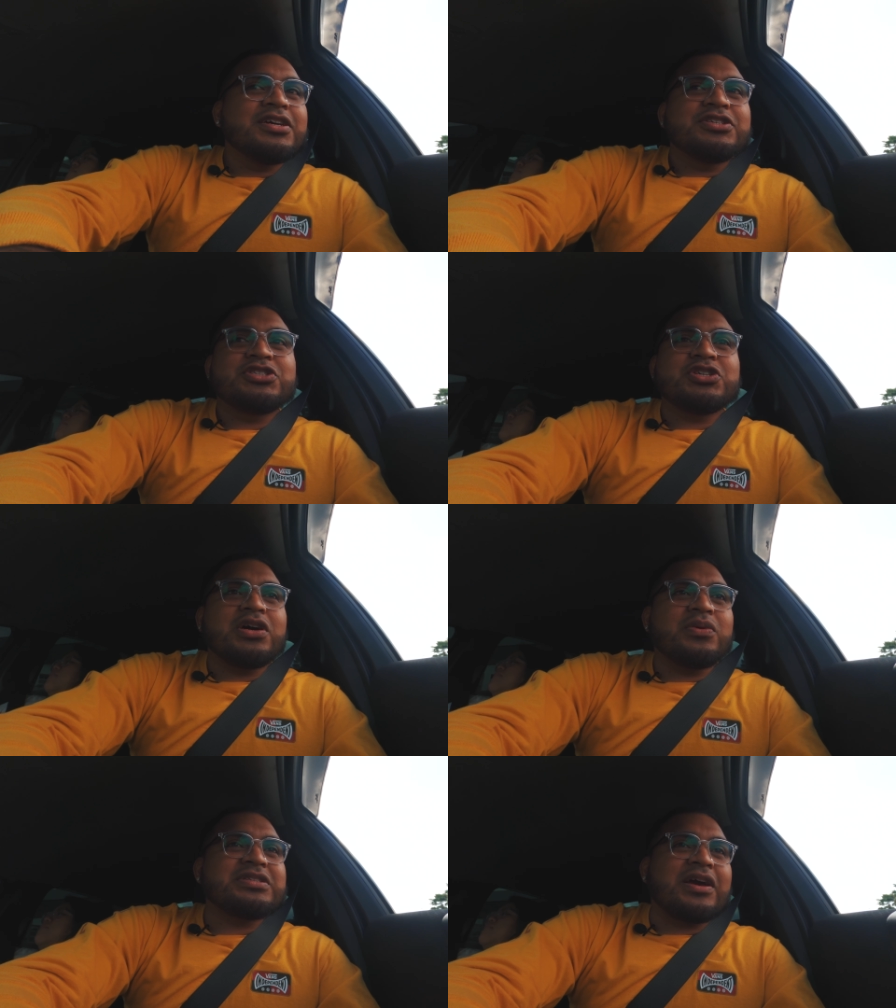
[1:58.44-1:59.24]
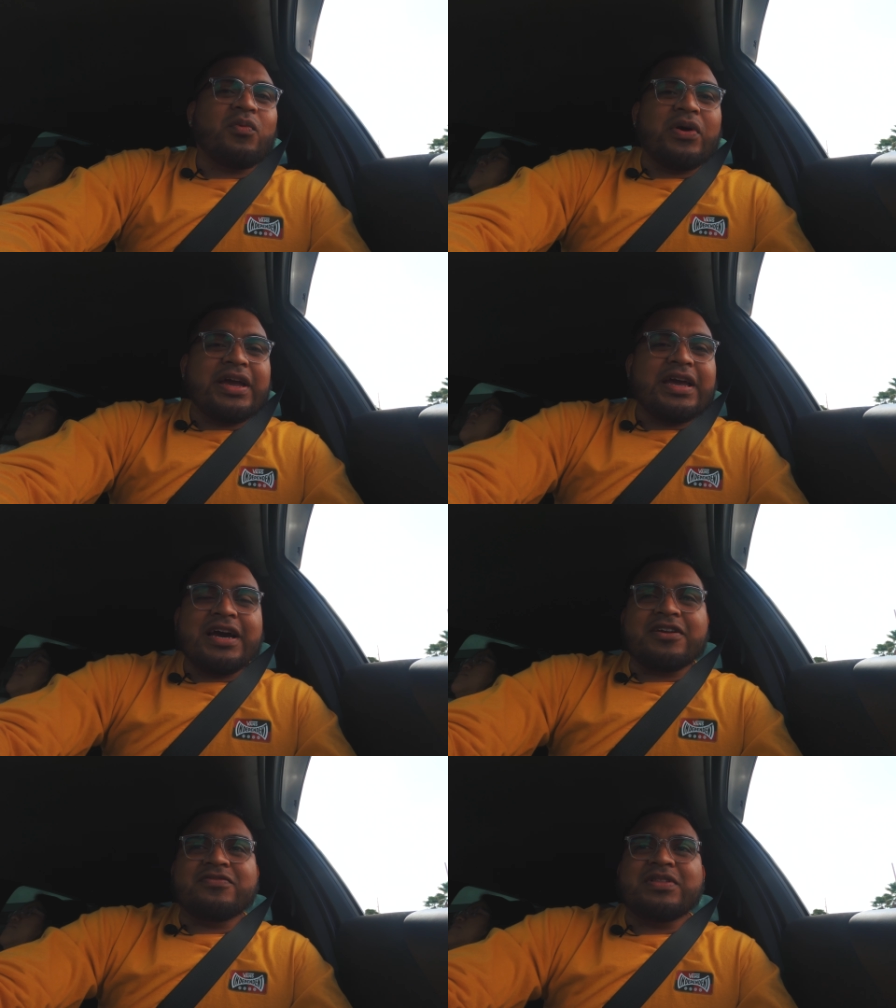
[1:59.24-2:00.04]
So it was like way
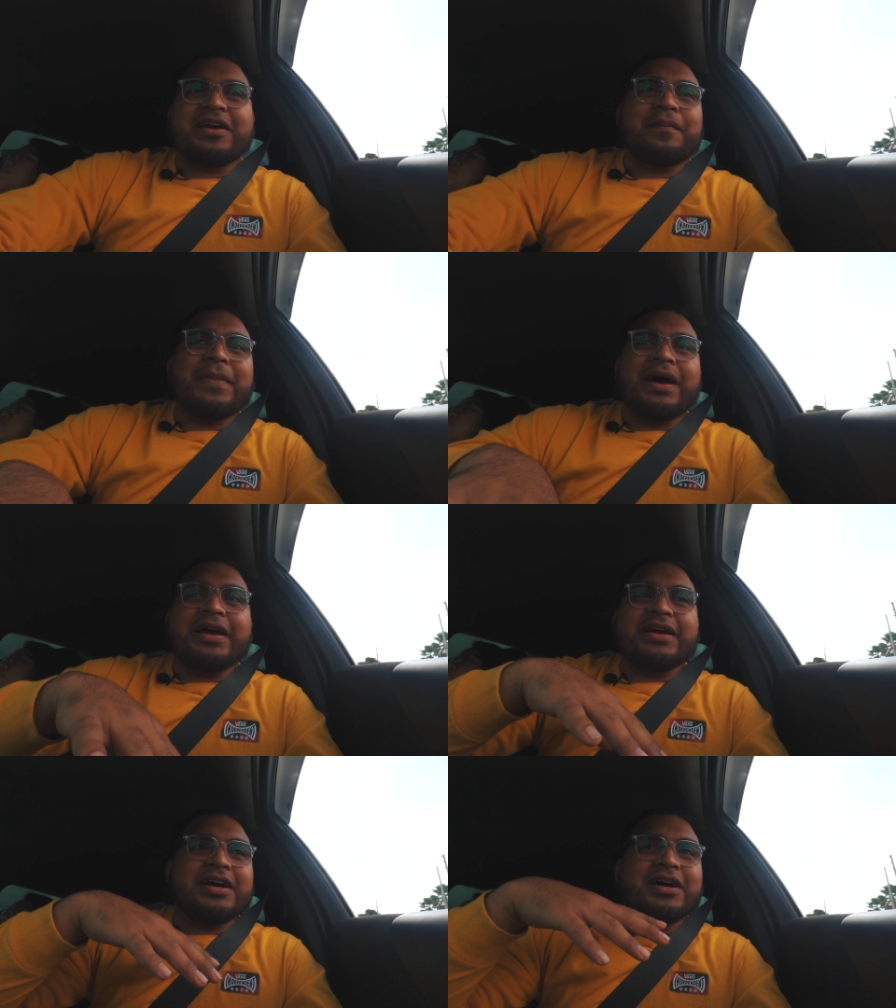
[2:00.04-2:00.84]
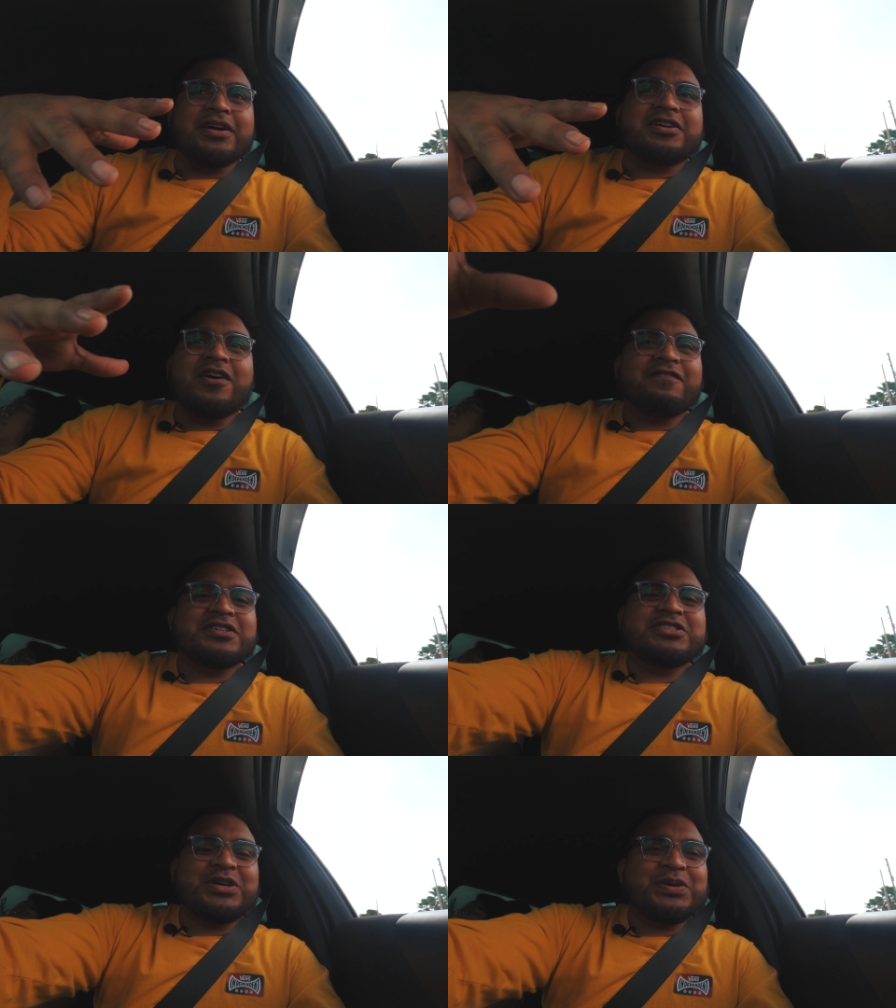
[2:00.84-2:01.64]
out of like my uh,
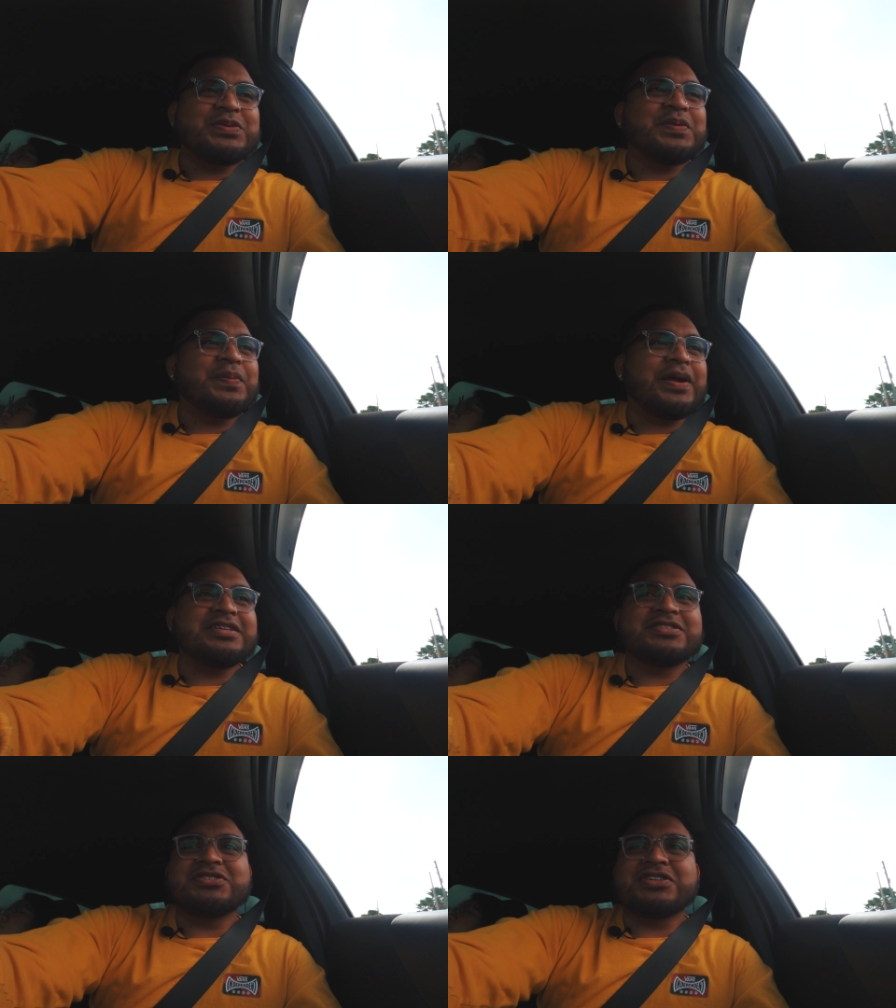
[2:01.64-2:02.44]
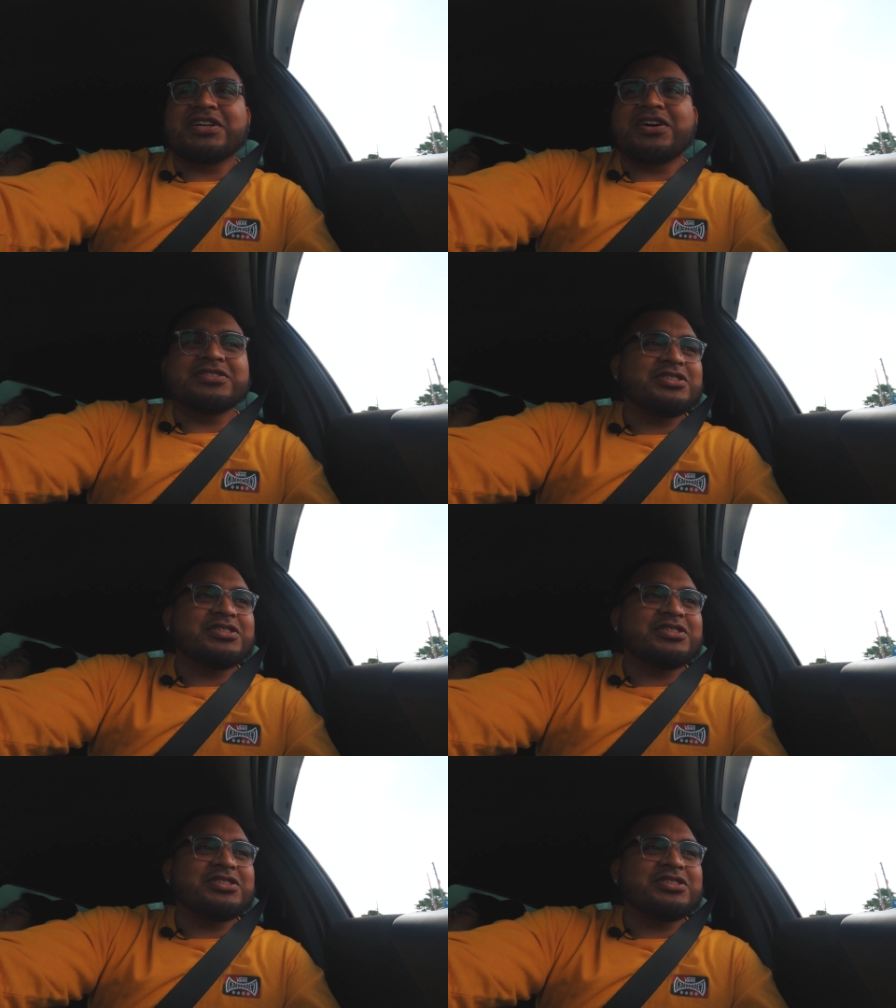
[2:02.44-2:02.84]
comfort zone, but I still took it on.